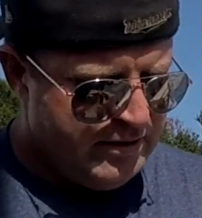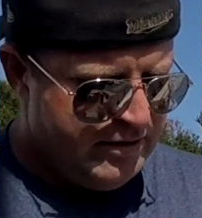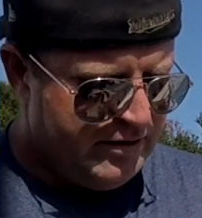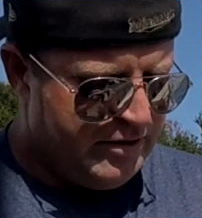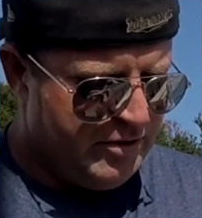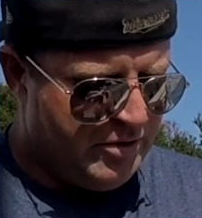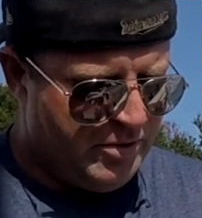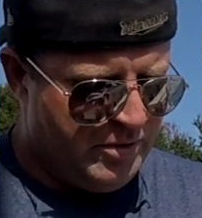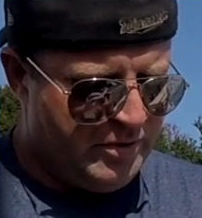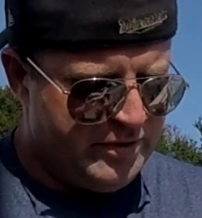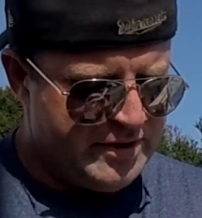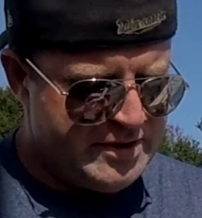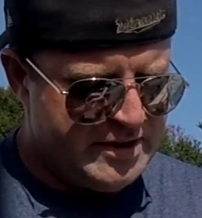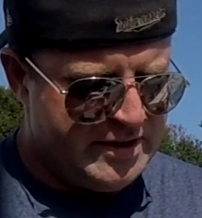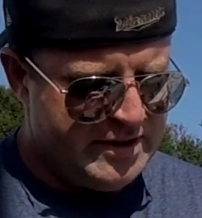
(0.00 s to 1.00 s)
the hole
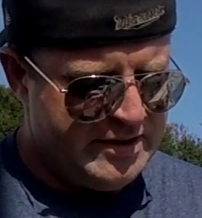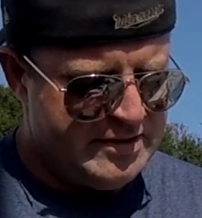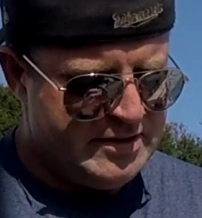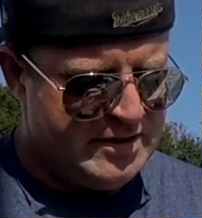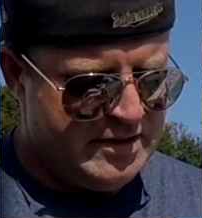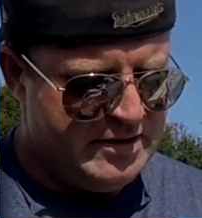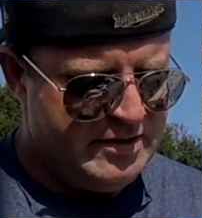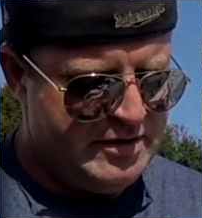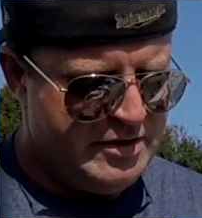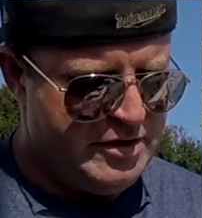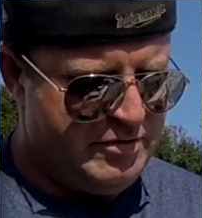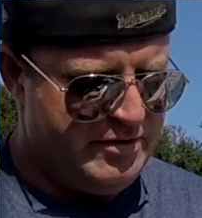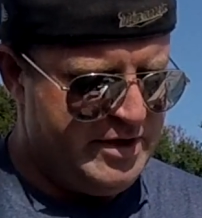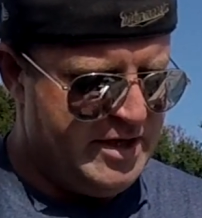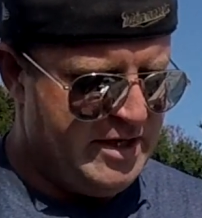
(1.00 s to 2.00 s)
that says
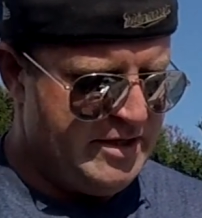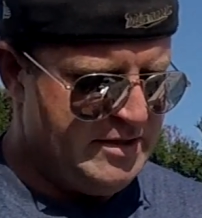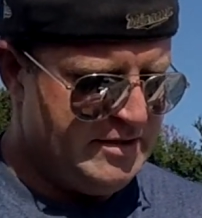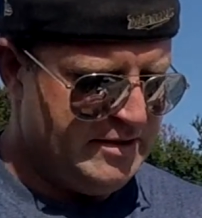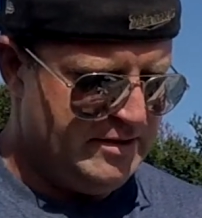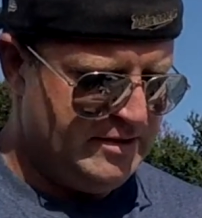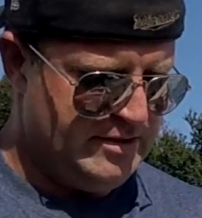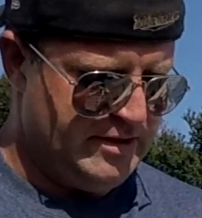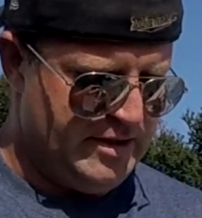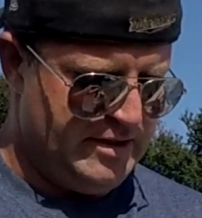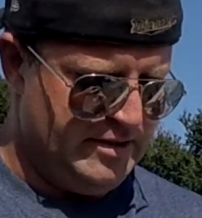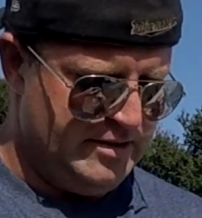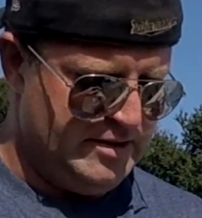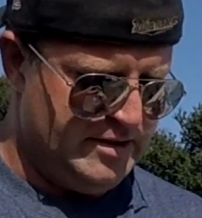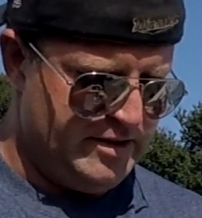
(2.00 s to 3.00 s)
3 eighths
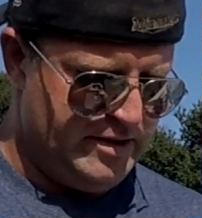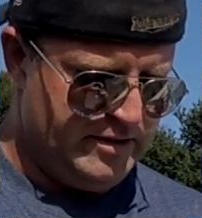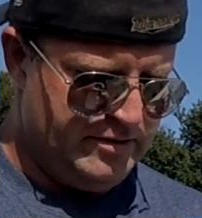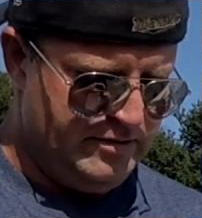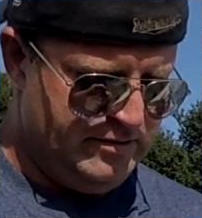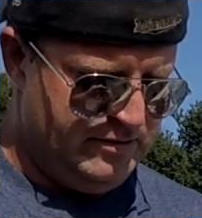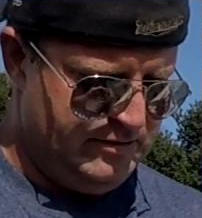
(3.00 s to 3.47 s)
stainless steel.